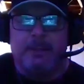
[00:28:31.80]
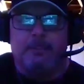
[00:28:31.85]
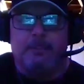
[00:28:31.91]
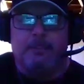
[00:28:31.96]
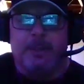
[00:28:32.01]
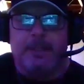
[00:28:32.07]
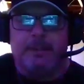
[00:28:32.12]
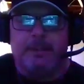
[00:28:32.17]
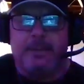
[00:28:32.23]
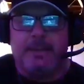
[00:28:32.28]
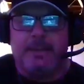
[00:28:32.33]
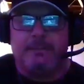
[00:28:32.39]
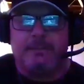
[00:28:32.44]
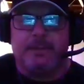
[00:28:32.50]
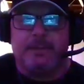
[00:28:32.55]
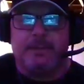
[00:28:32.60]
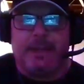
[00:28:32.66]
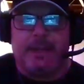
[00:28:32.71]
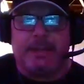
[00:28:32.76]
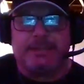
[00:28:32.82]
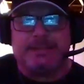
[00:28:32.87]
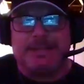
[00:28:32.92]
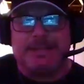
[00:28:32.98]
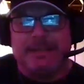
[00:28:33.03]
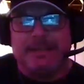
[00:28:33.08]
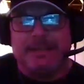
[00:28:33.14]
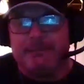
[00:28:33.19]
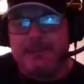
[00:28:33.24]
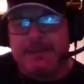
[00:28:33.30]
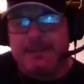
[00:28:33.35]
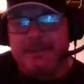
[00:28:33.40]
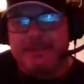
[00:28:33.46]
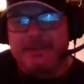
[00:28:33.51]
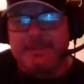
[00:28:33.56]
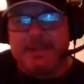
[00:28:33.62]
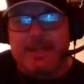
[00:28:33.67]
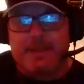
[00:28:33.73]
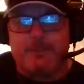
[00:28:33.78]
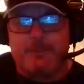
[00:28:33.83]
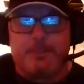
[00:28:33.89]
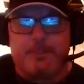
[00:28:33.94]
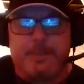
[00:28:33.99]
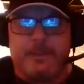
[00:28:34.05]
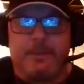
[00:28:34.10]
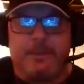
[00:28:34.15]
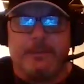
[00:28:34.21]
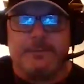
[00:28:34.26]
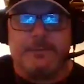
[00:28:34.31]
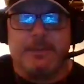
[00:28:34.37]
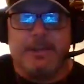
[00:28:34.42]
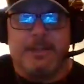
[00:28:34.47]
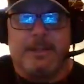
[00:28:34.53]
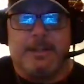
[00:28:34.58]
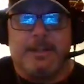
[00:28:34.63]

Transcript: but even that's iffy at times, because